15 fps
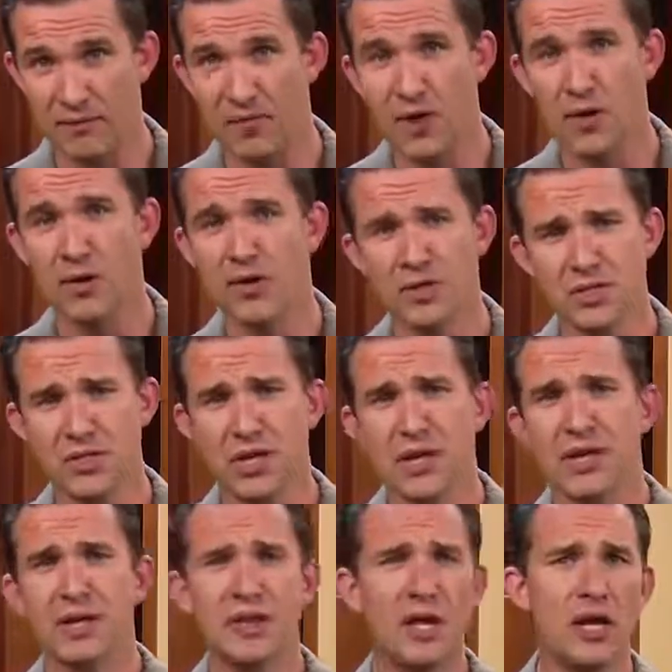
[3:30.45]
First,
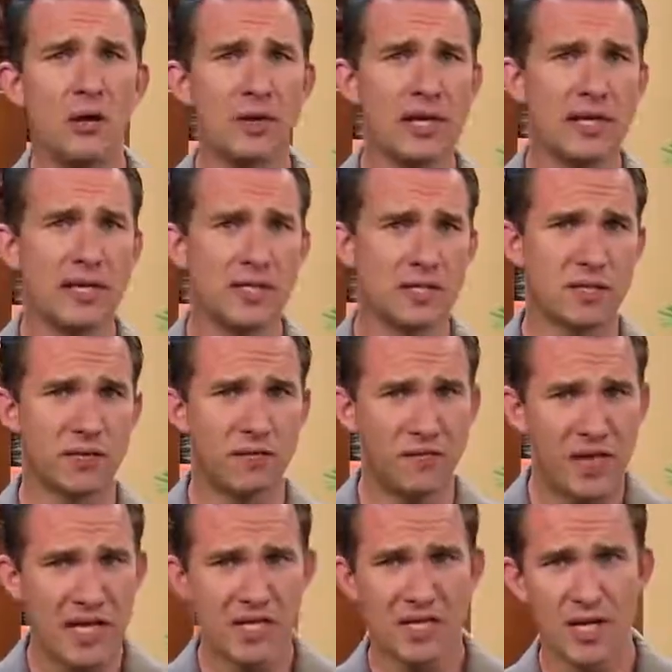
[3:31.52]
there is the
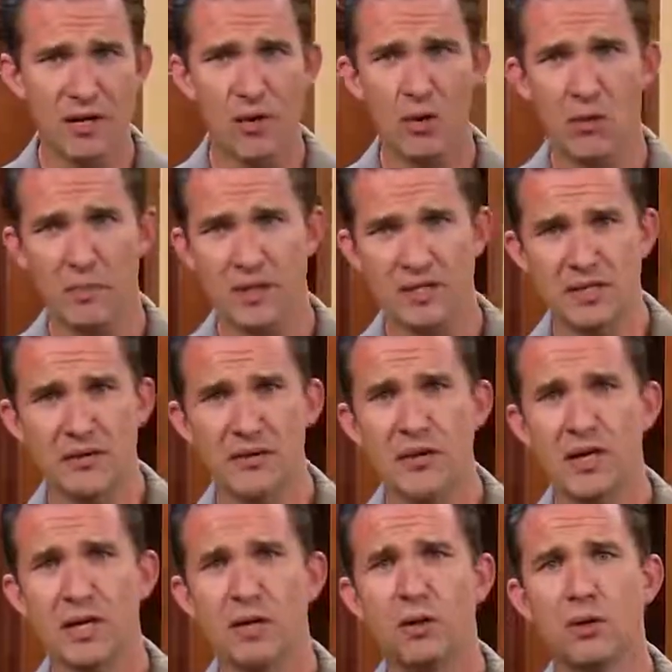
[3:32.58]
physical,
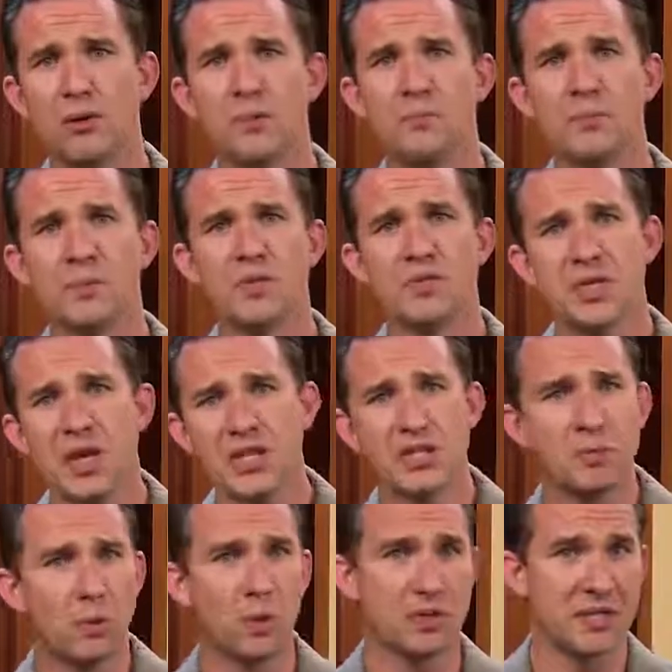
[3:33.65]
material,
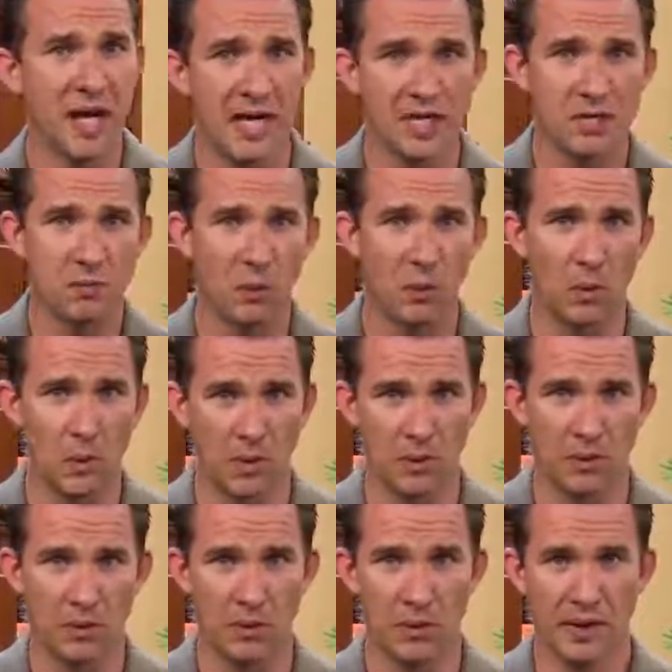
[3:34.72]
touchable, tangible
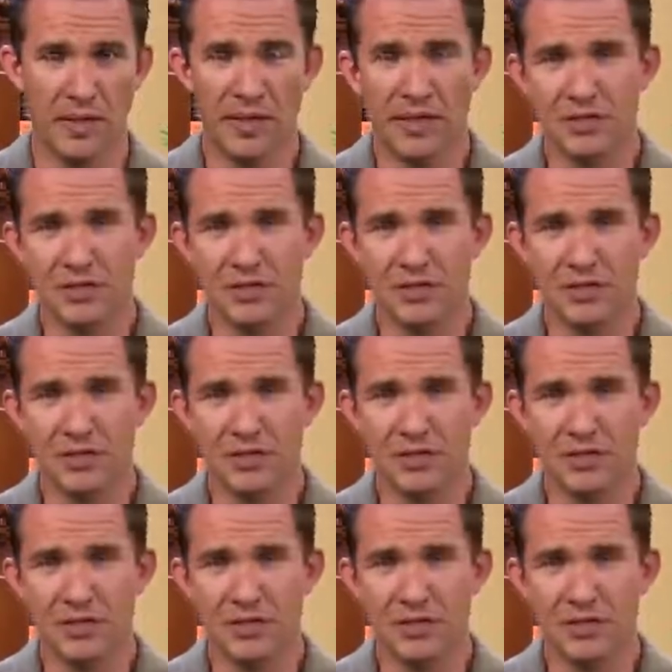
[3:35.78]
world.